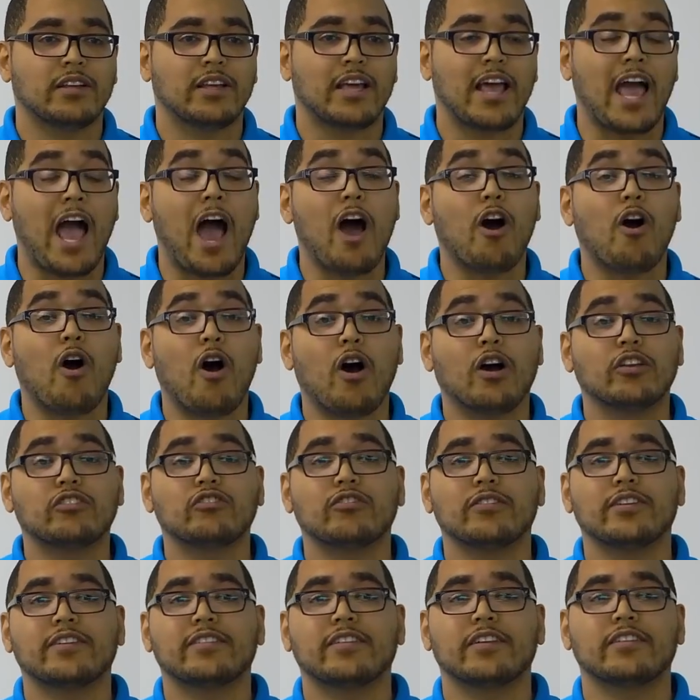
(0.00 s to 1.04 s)
and how hard
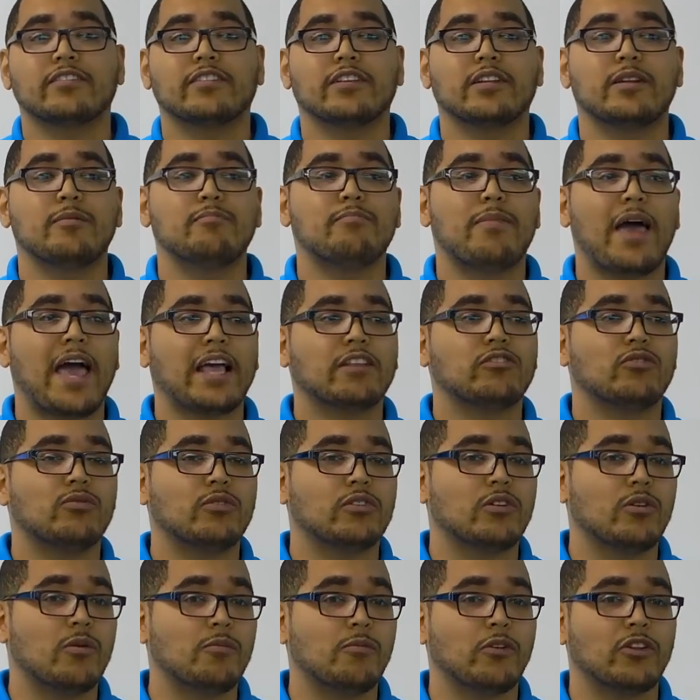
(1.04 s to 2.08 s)
transitioning back to
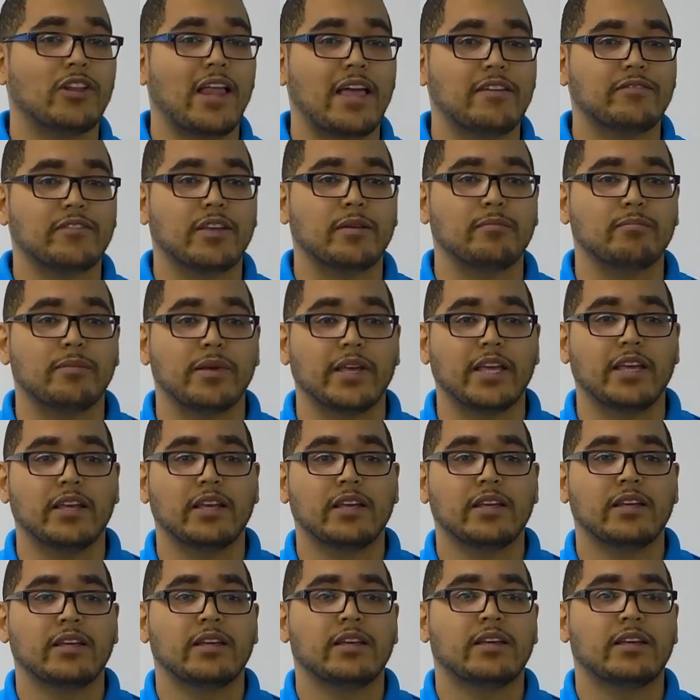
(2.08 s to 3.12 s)
a normal life can
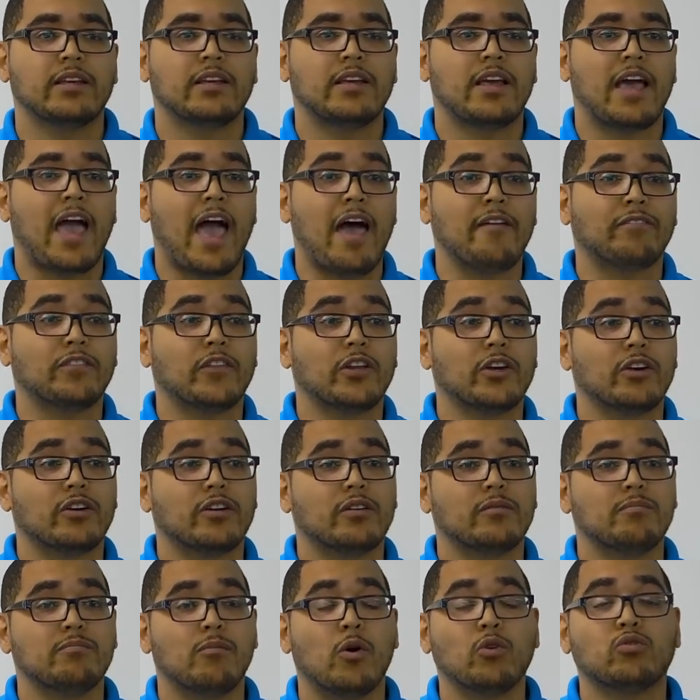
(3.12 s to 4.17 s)
be
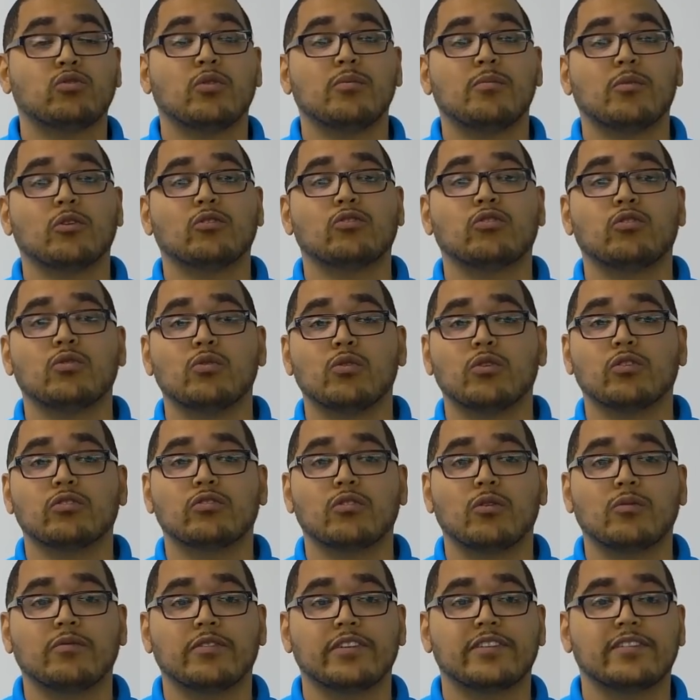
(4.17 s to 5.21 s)
after multiple tours
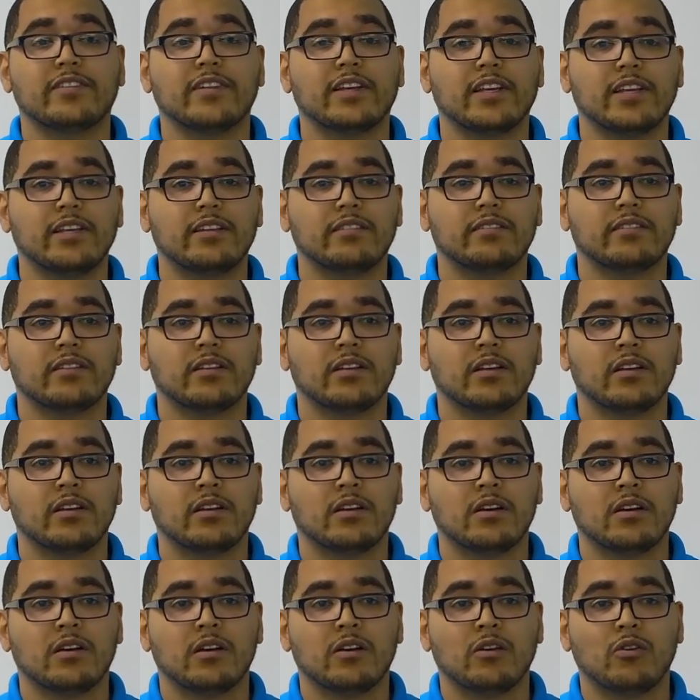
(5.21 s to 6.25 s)
overseas
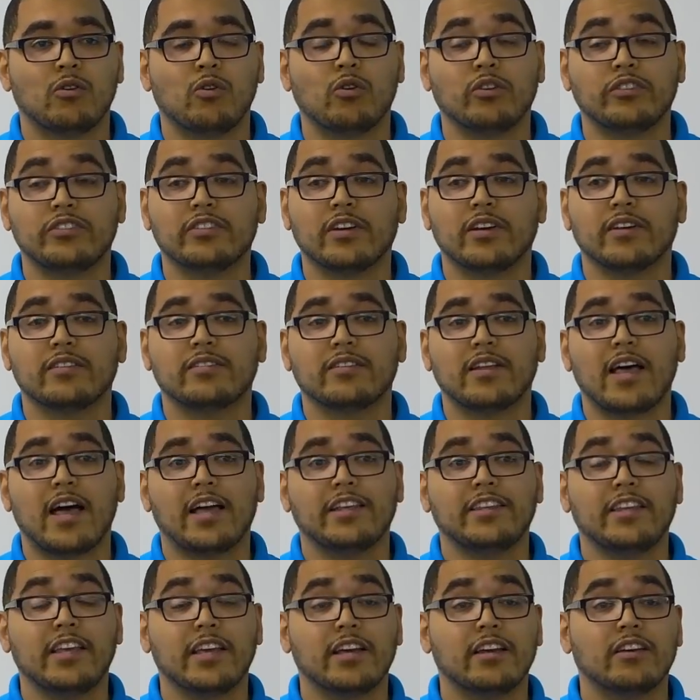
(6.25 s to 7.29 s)
or just
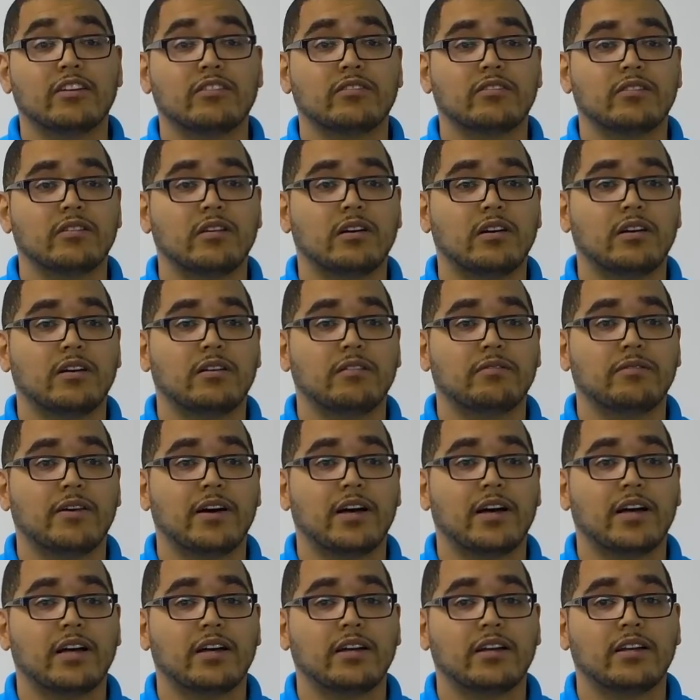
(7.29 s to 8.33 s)
years
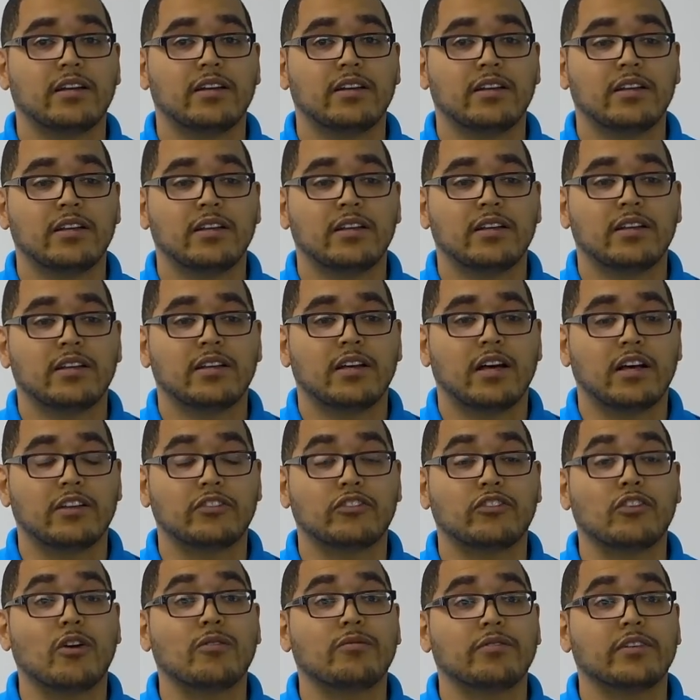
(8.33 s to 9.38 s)
of
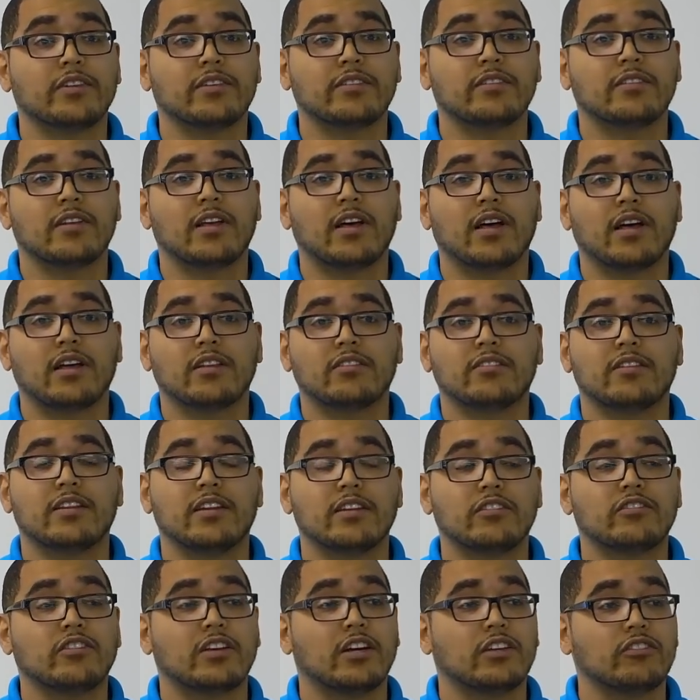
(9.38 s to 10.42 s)
service to
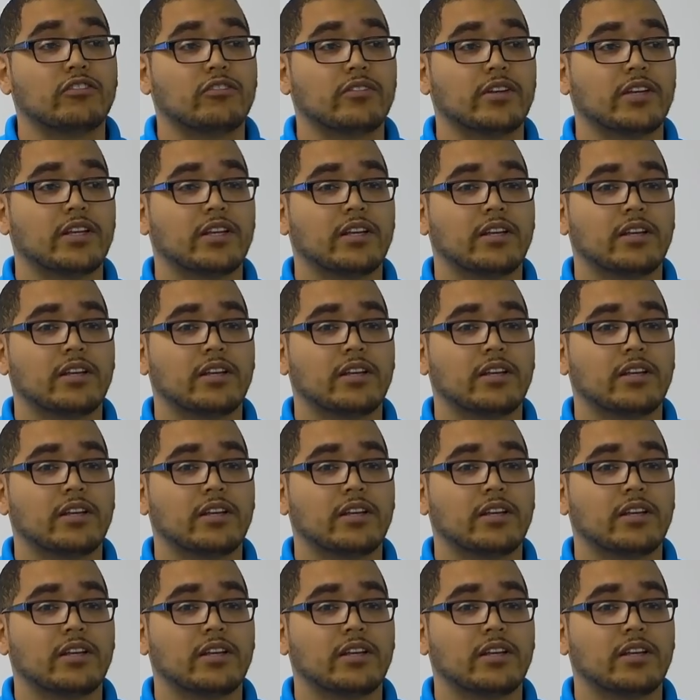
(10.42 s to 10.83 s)
this country.